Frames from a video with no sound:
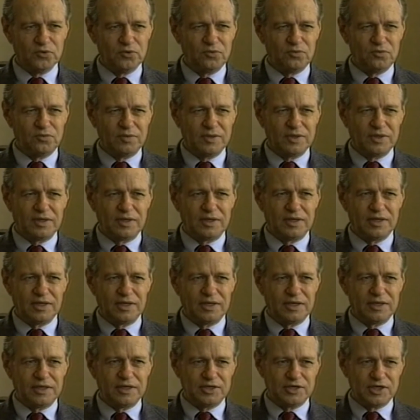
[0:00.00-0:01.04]
new
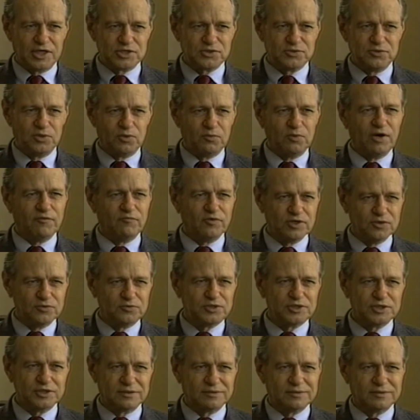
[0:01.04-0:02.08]
uh, industrial
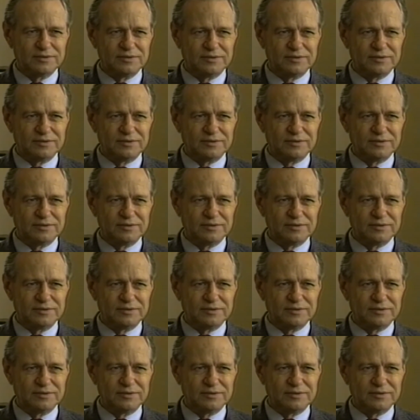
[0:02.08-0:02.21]
revolution.